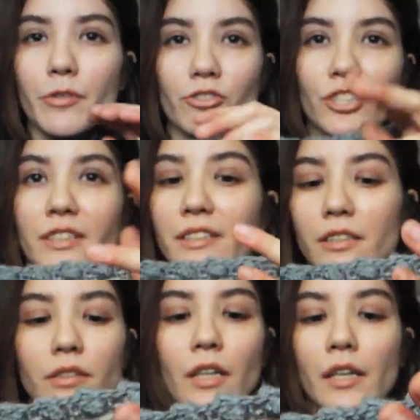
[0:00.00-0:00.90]
It was
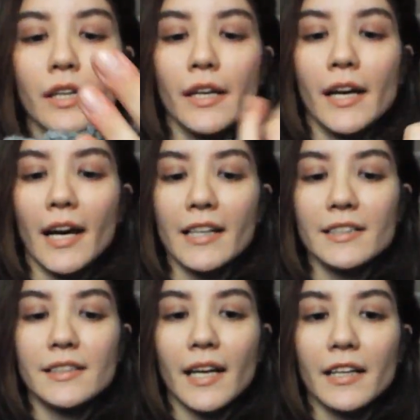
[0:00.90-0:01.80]
just, I
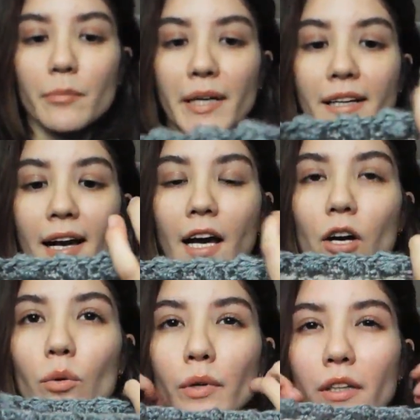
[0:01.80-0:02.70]
decided to make a
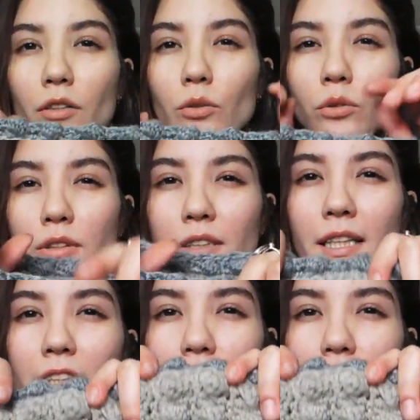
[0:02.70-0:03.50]
cowl with a cool stitch,